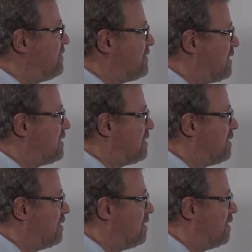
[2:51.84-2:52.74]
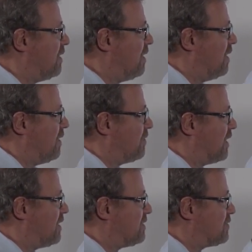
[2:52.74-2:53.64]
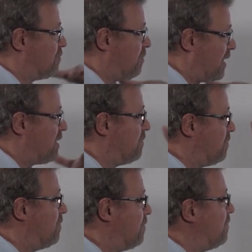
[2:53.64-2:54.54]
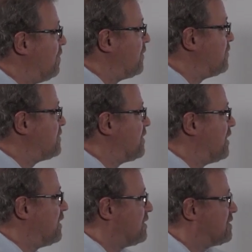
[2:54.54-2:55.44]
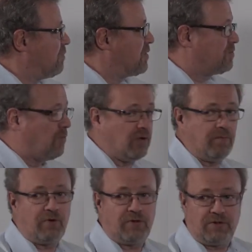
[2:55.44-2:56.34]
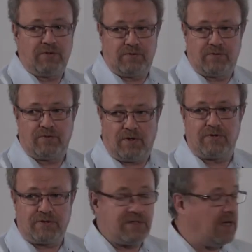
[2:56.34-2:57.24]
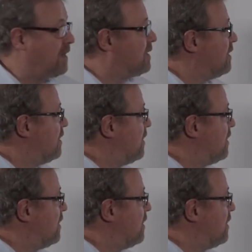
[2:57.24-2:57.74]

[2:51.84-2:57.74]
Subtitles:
thing that, is, to my understanding, is much more important to understand